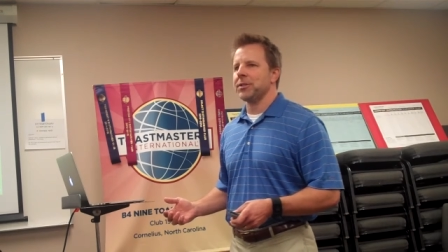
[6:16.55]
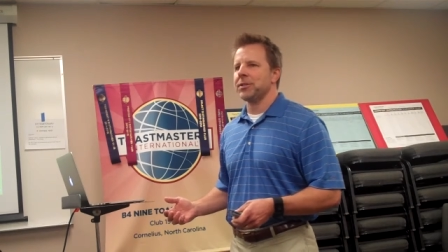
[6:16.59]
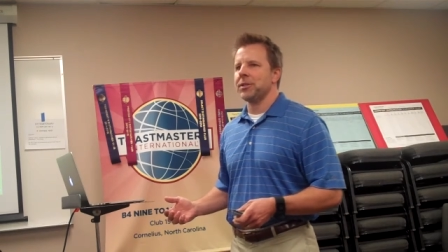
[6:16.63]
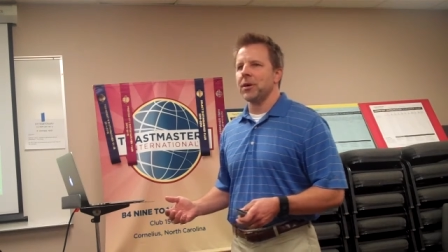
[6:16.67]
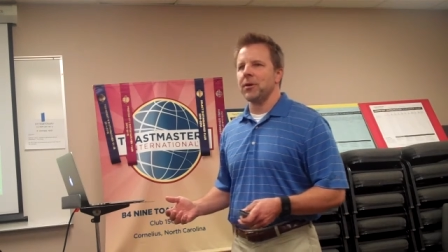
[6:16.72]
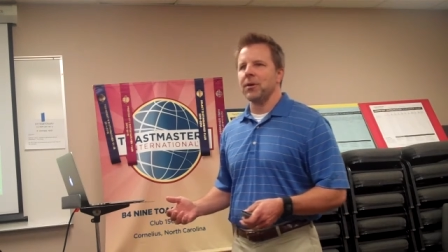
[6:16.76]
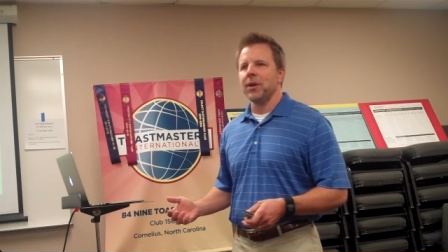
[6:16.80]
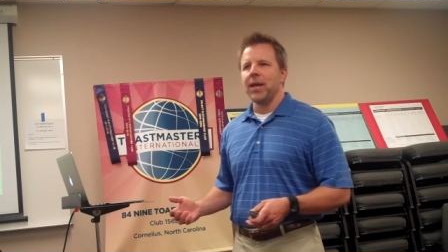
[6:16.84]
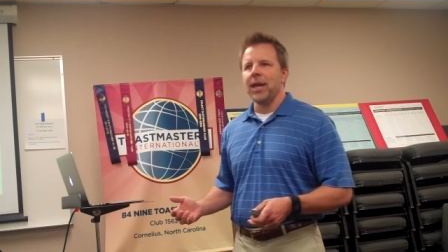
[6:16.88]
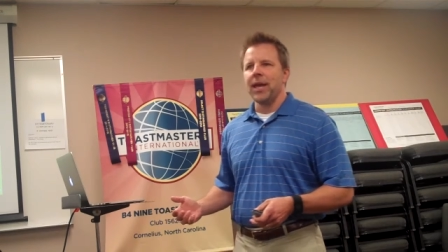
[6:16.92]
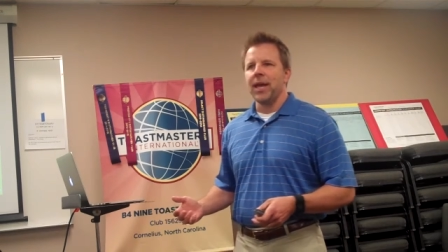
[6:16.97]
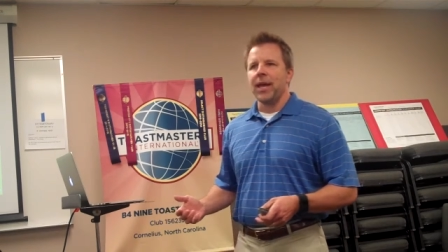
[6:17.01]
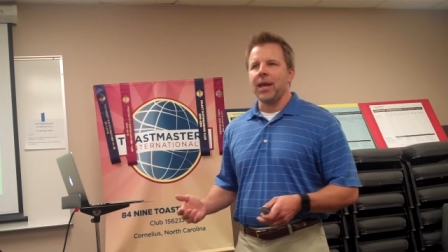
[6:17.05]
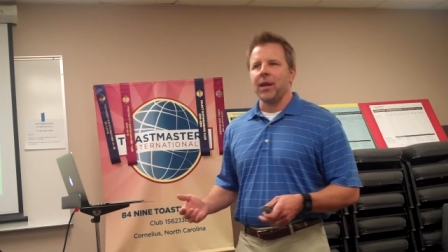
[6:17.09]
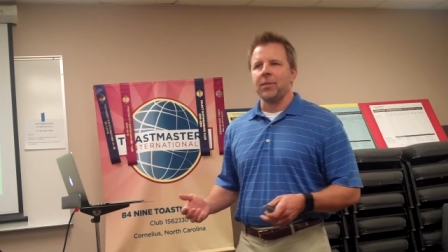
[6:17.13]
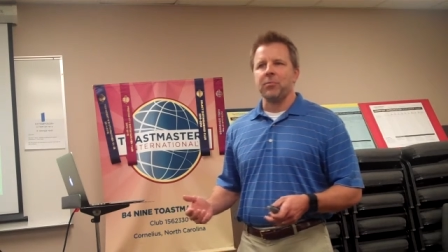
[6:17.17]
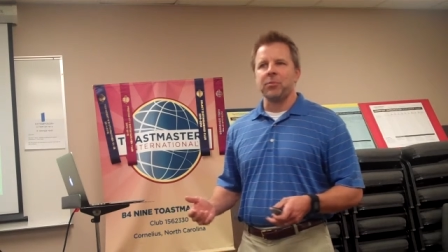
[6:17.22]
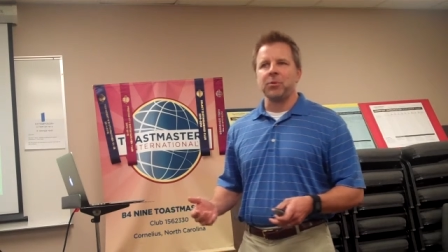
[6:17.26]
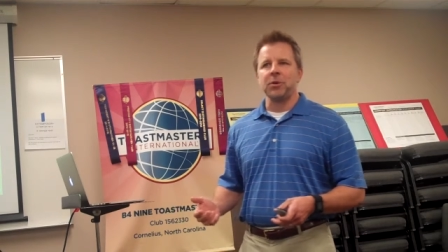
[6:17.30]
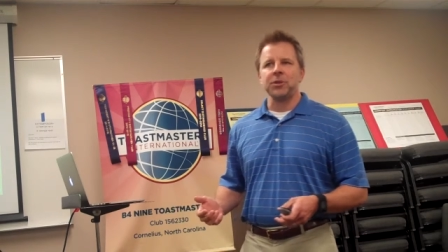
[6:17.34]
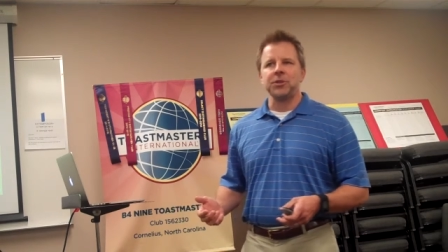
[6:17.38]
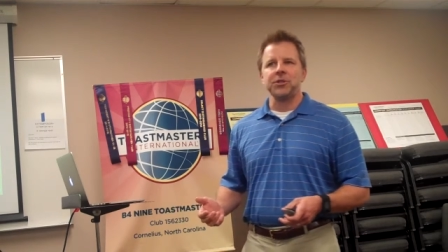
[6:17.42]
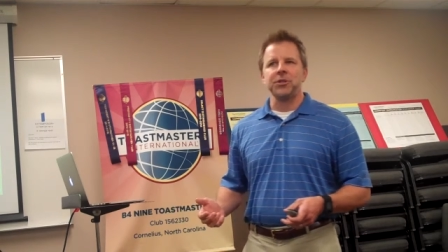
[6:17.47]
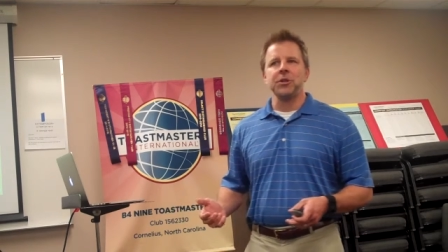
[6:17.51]
So
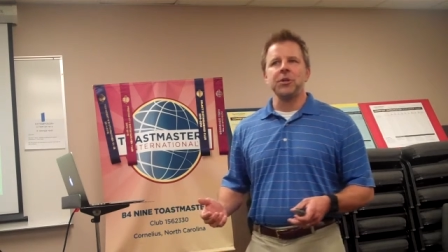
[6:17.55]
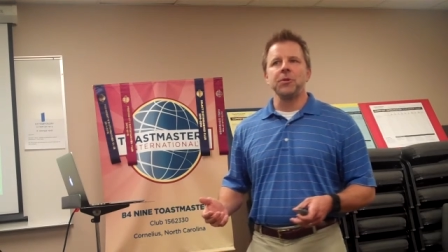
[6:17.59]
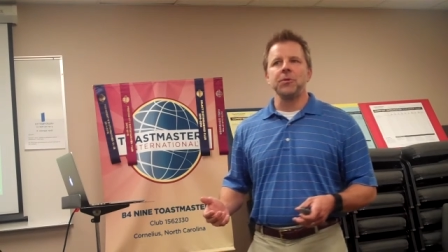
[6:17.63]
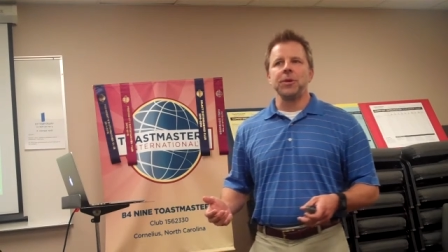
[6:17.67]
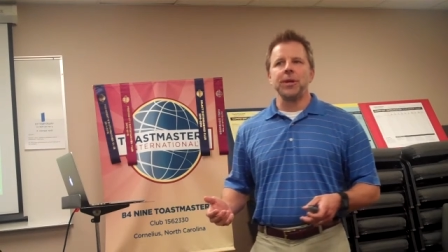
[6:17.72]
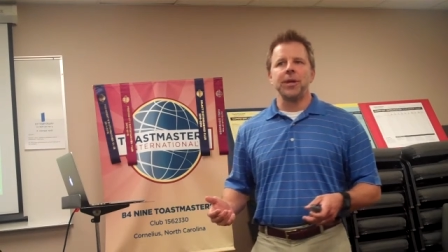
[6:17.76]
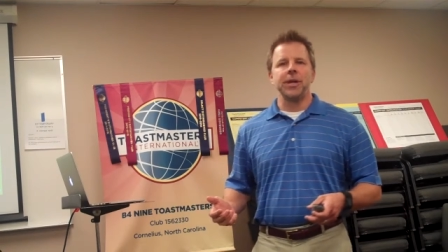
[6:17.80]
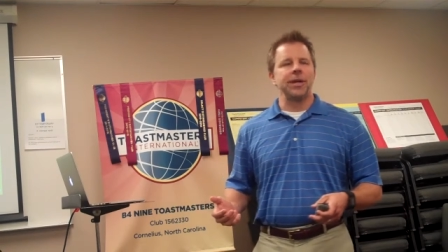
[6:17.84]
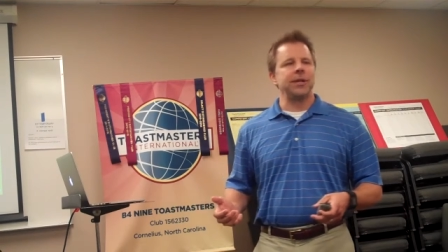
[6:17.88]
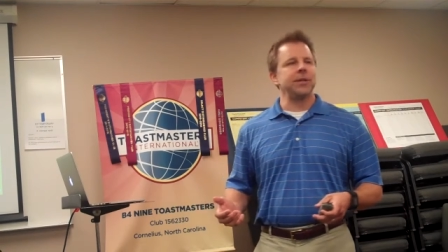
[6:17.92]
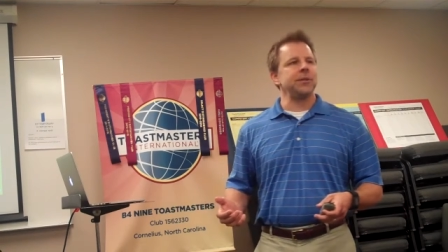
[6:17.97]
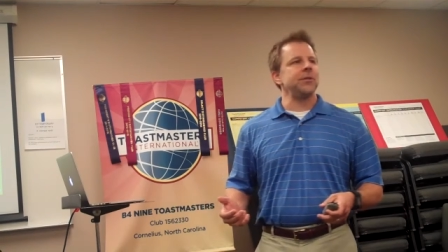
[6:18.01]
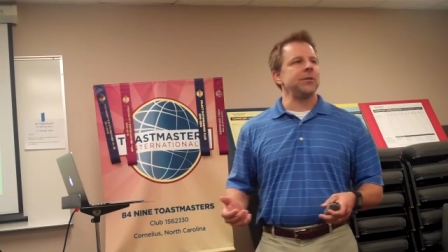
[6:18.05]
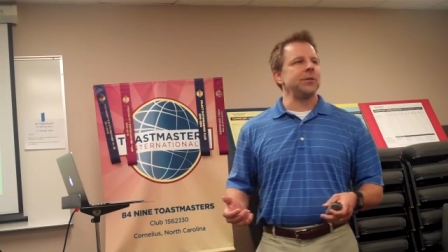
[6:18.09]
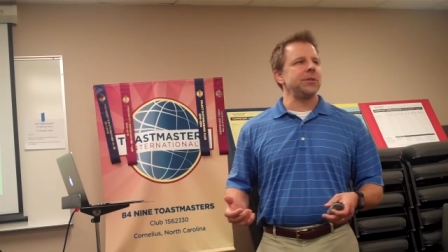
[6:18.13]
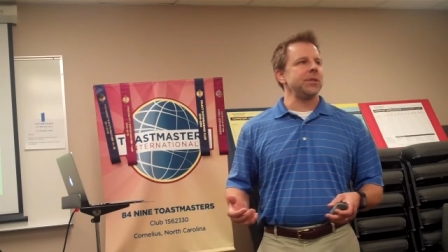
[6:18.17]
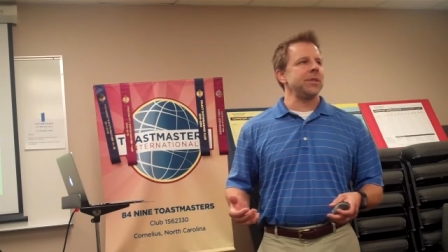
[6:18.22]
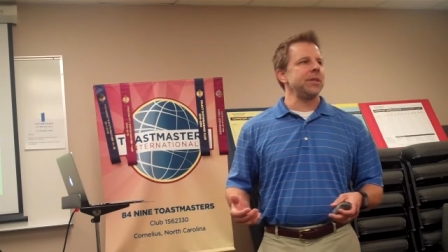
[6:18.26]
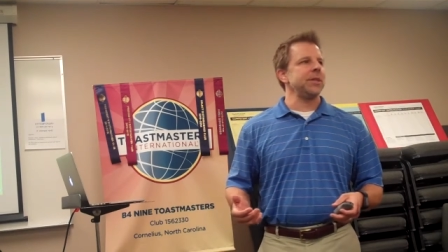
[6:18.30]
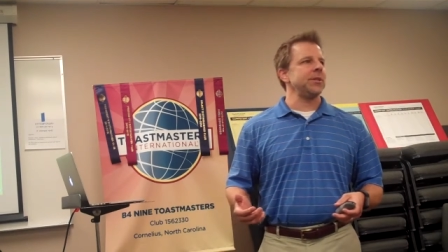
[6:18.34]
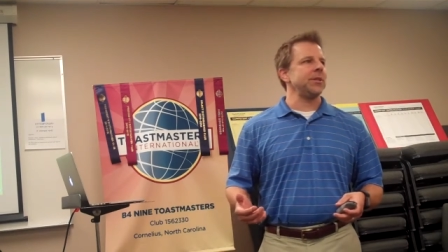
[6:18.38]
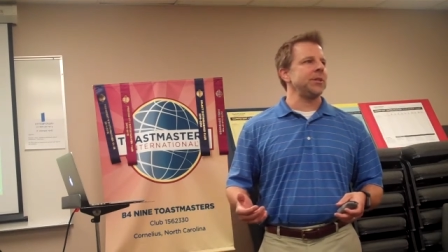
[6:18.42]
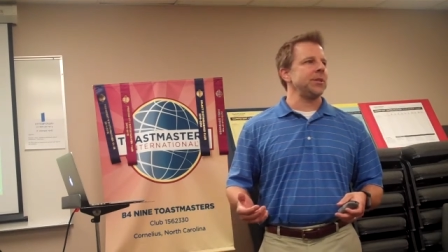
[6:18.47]
it puts you in an interesting